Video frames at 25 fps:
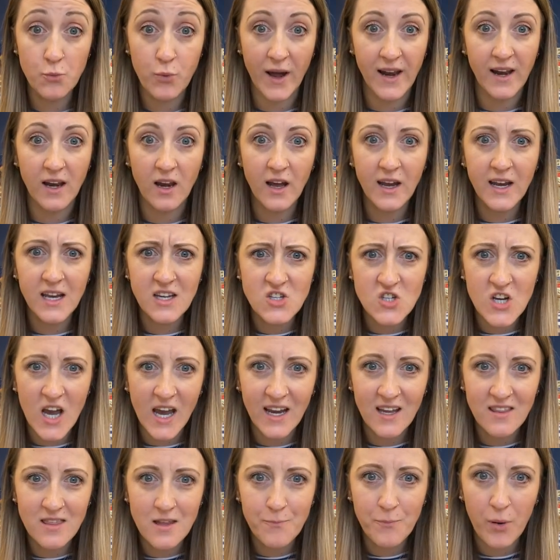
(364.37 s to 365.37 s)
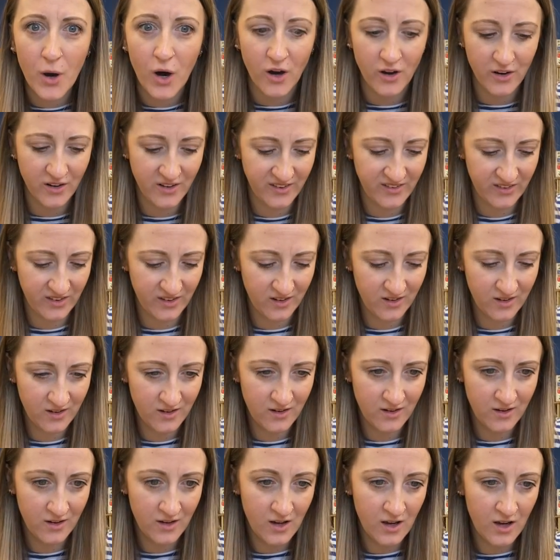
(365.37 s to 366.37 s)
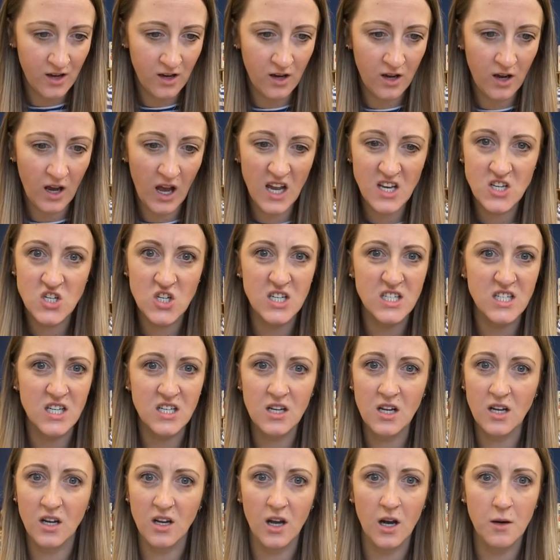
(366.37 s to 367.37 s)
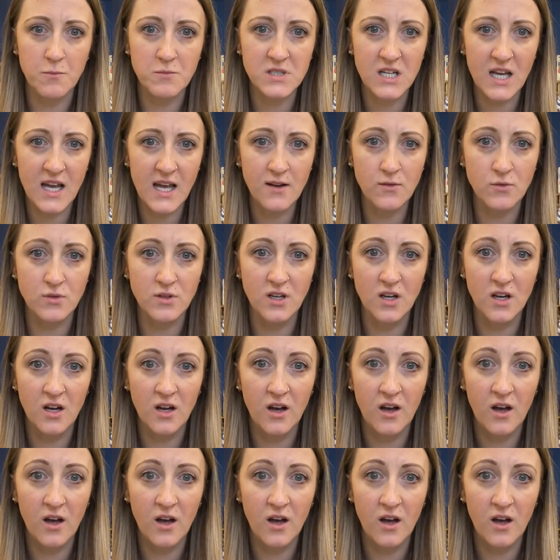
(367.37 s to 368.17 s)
went like a jack-in-the-box. And she didn't come down.